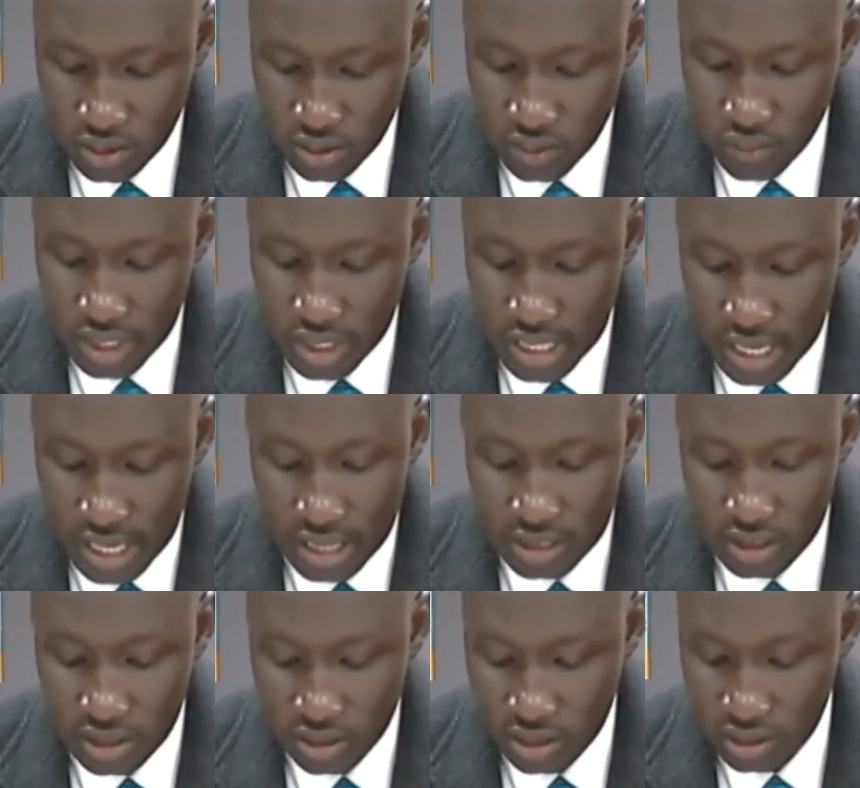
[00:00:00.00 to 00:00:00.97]
We are
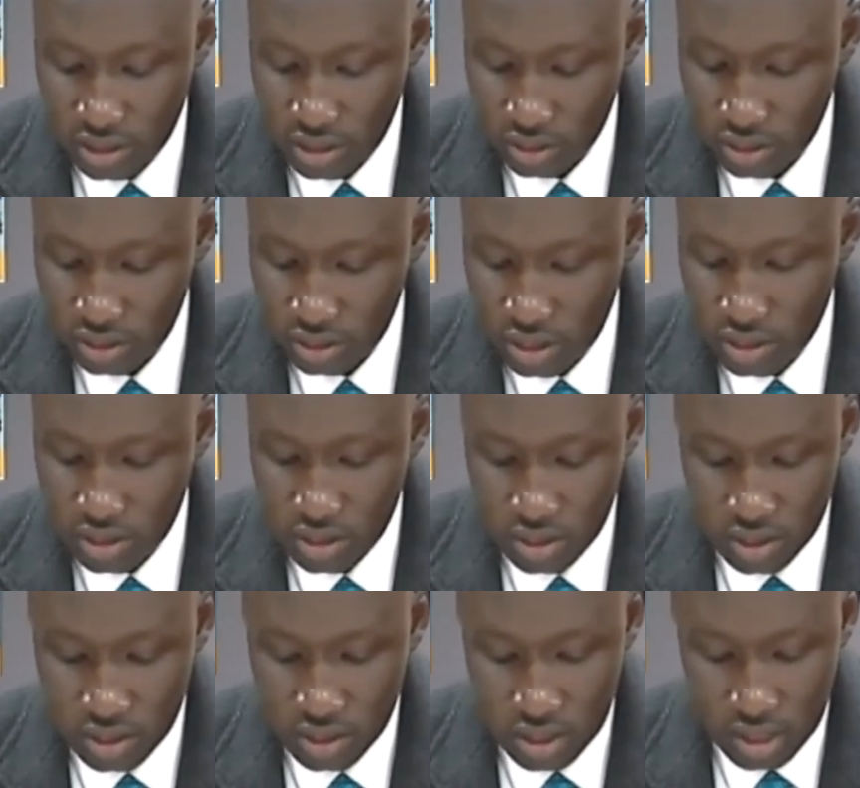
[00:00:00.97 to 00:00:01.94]
churches,
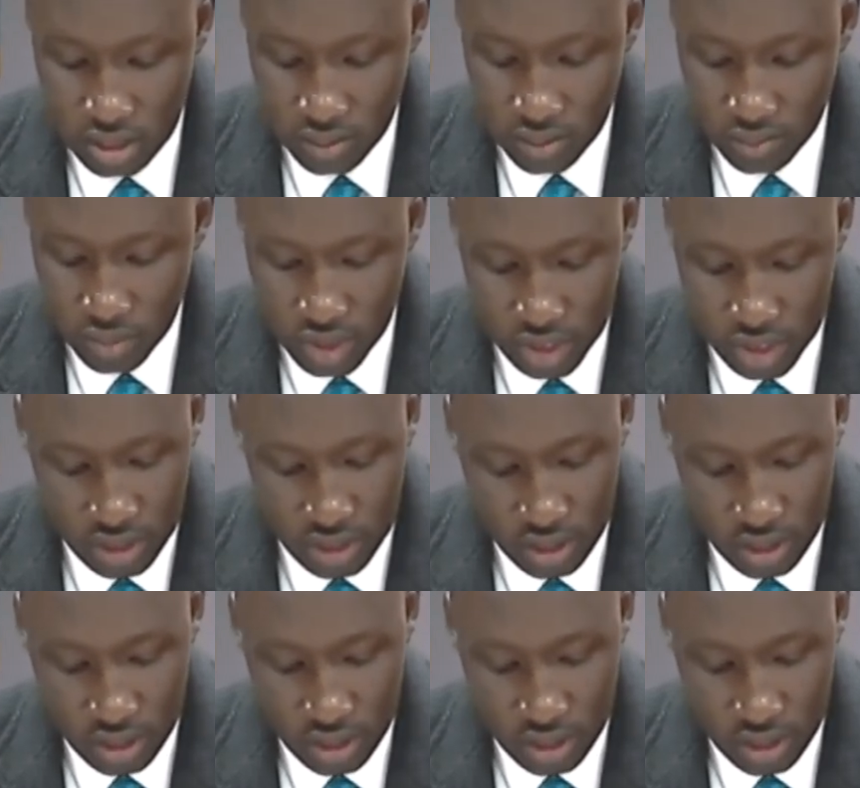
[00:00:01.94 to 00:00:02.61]
mosques,